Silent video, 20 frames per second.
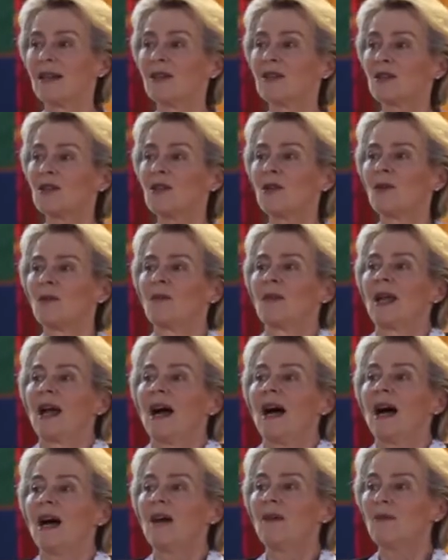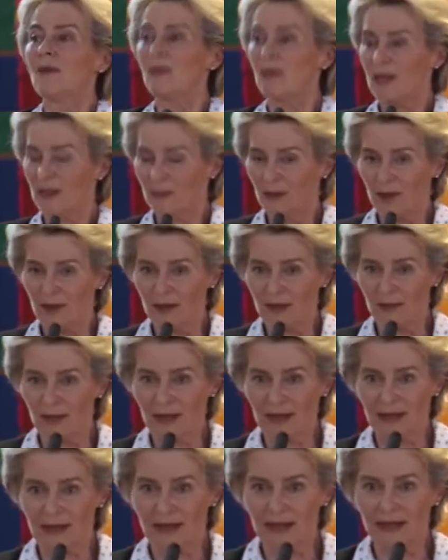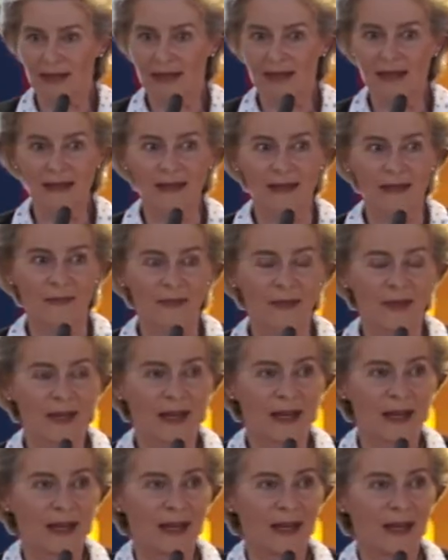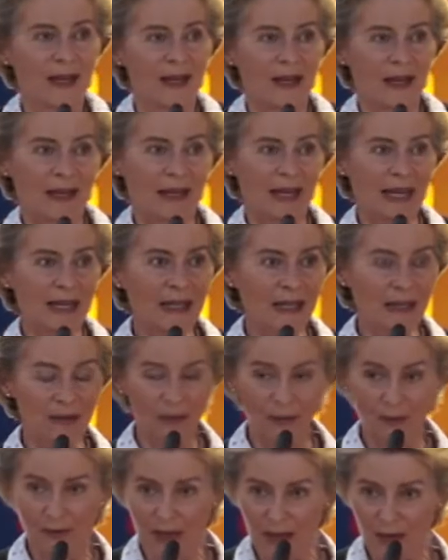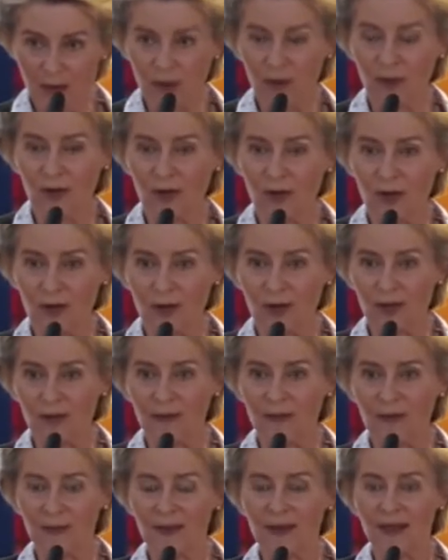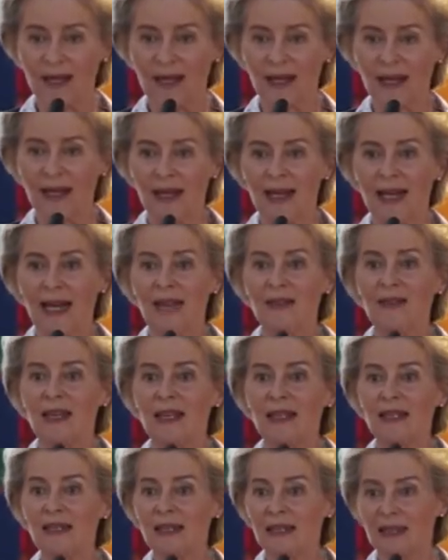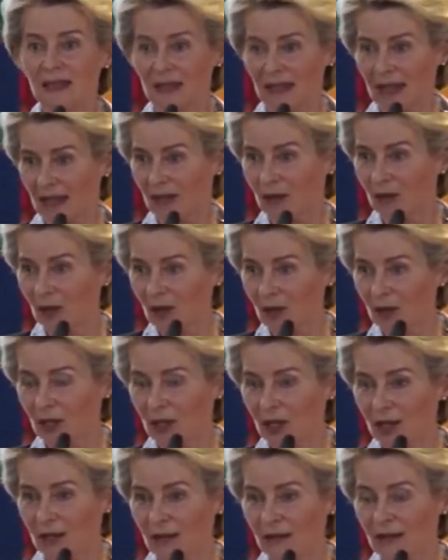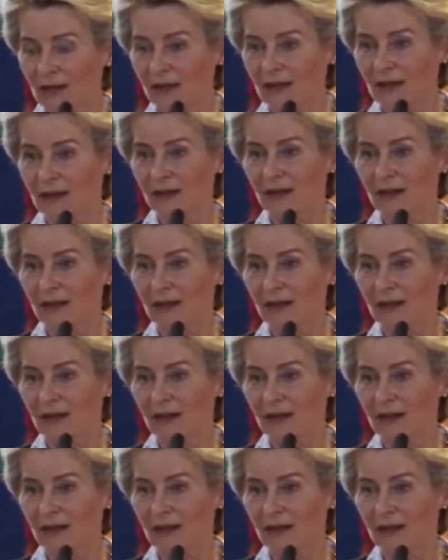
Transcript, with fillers: So our responsibility is they need the resources, and they need the technologies,